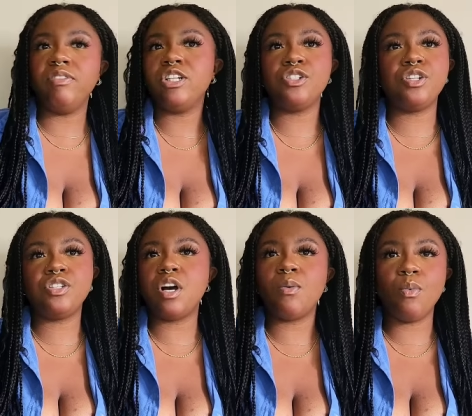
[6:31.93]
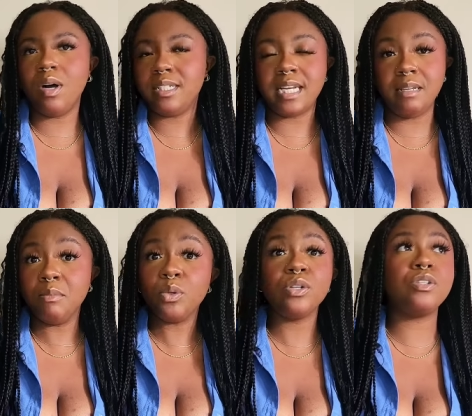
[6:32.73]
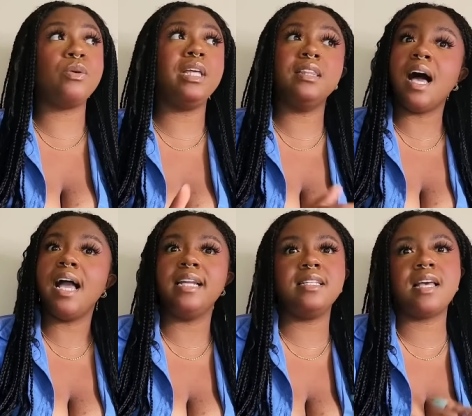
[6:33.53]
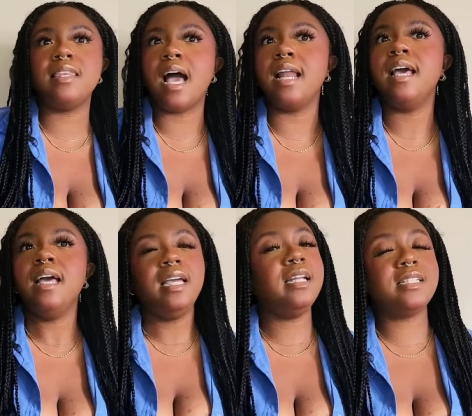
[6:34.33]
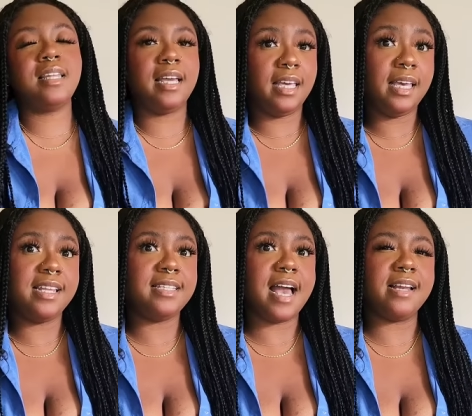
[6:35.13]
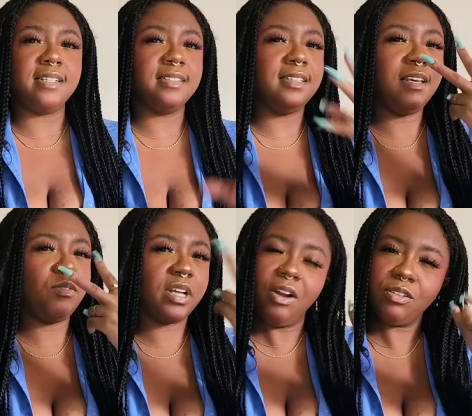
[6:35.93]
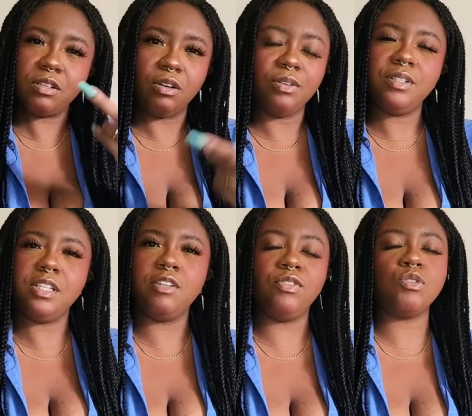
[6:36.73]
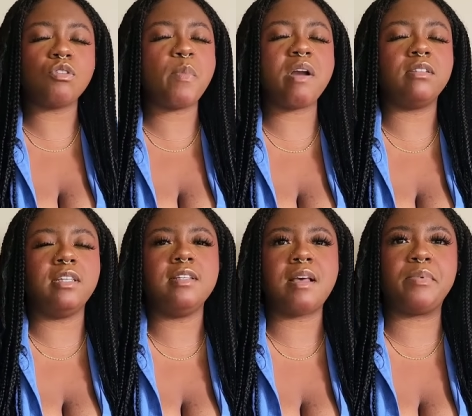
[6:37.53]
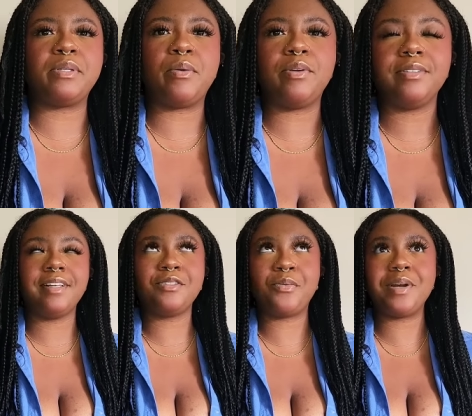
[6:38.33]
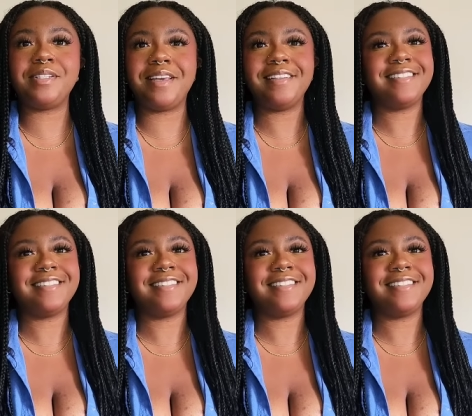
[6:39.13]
And just does not want any more, so he lied and said that he doesn't like kids. And Nev can also see the future apparently this episode. That's crazy.